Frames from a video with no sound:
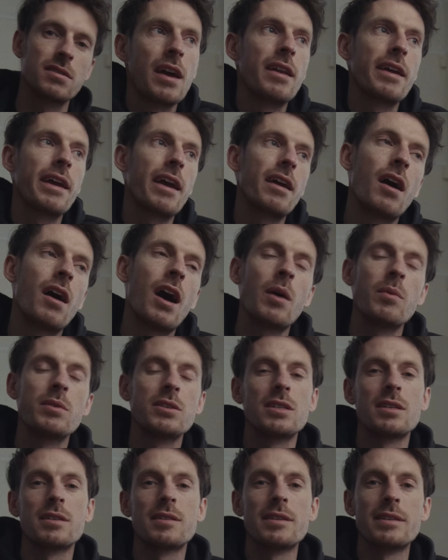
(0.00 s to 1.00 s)
And I
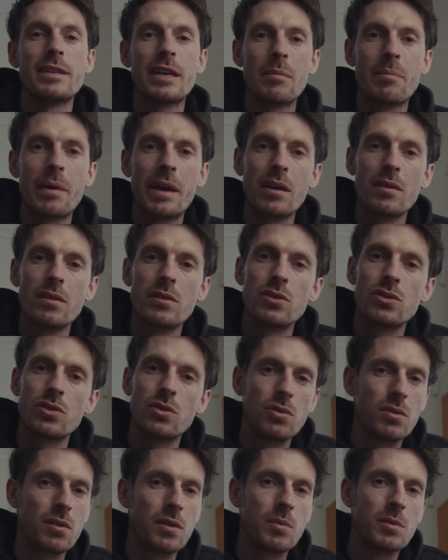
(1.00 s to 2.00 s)
was just the DP on the
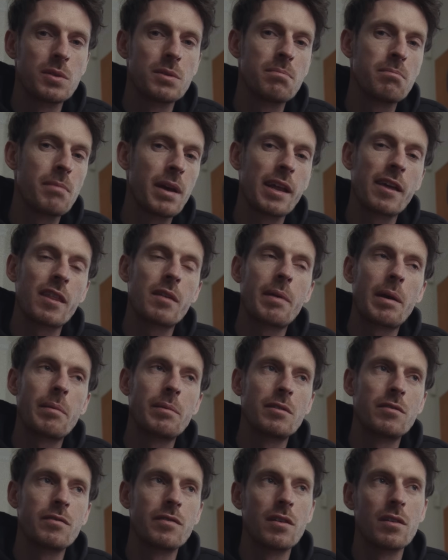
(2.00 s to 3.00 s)
shoot. There was many other
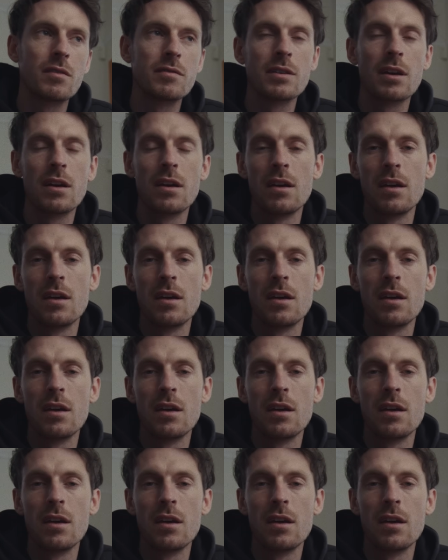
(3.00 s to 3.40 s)
people involved.